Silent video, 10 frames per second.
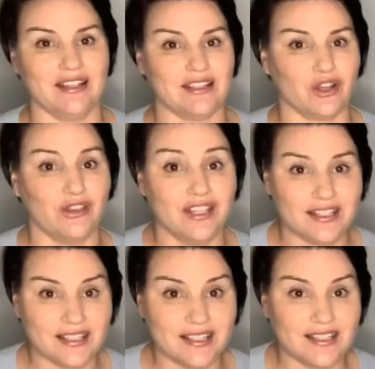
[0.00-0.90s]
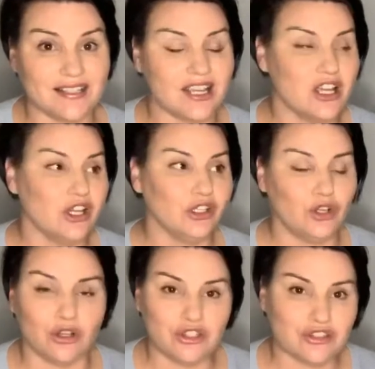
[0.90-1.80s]
So this is
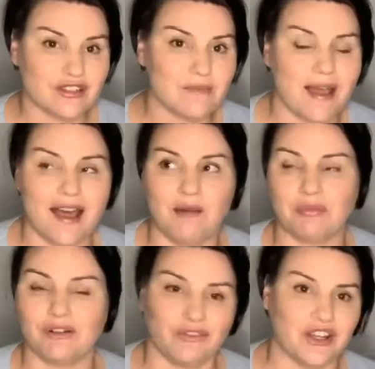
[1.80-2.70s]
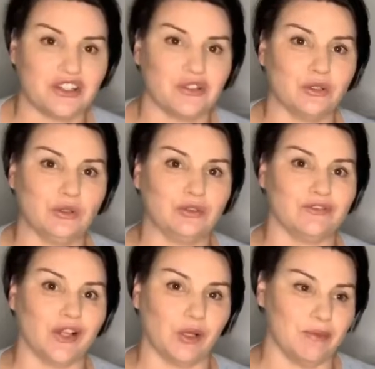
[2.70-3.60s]
not just about professional
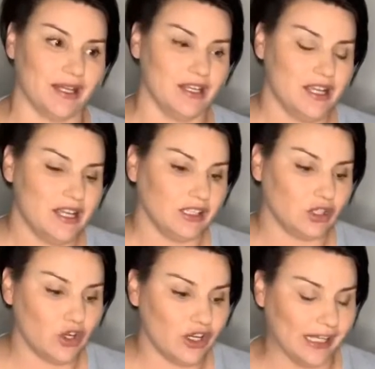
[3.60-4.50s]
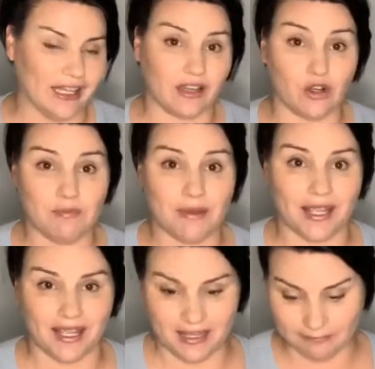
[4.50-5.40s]
development. Learning, it could
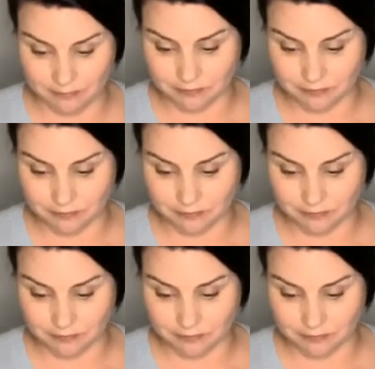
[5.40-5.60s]
be